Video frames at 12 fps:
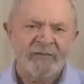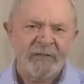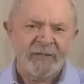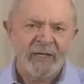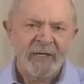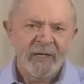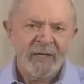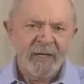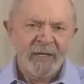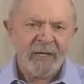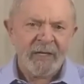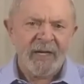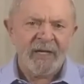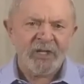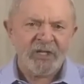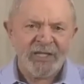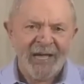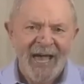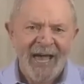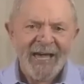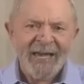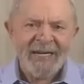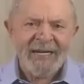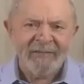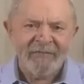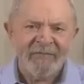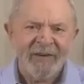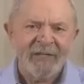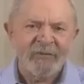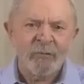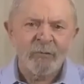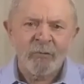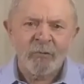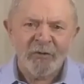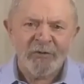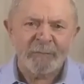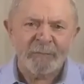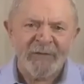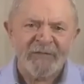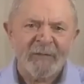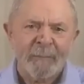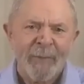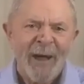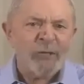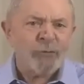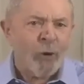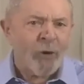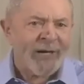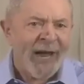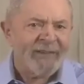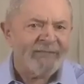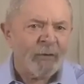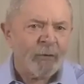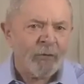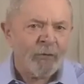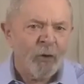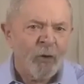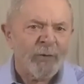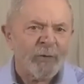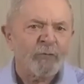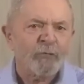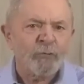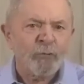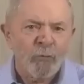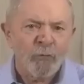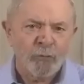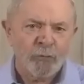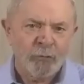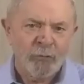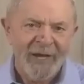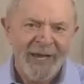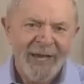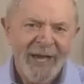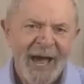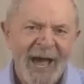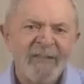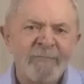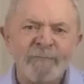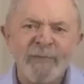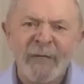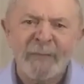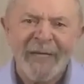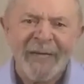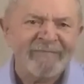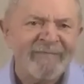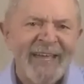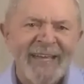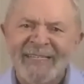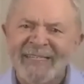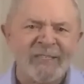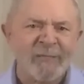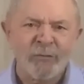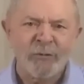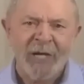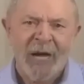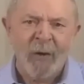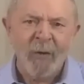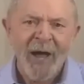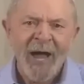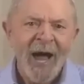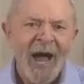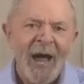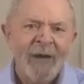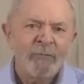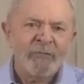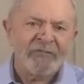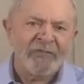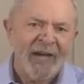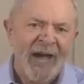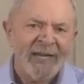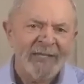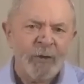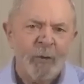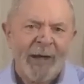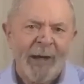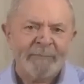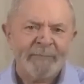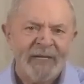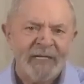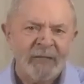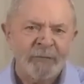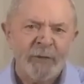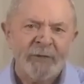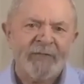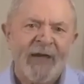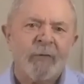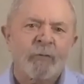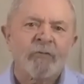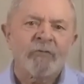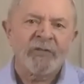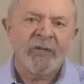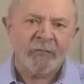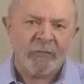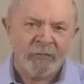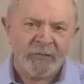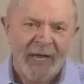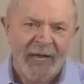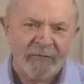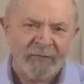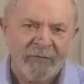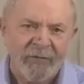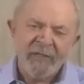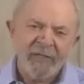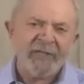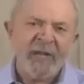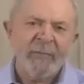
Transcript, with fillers: It is us, the workers. This is an age old and well known fact headlined by business newspapers across the world, the Bible of the world elite, that capitalism has its days numbered.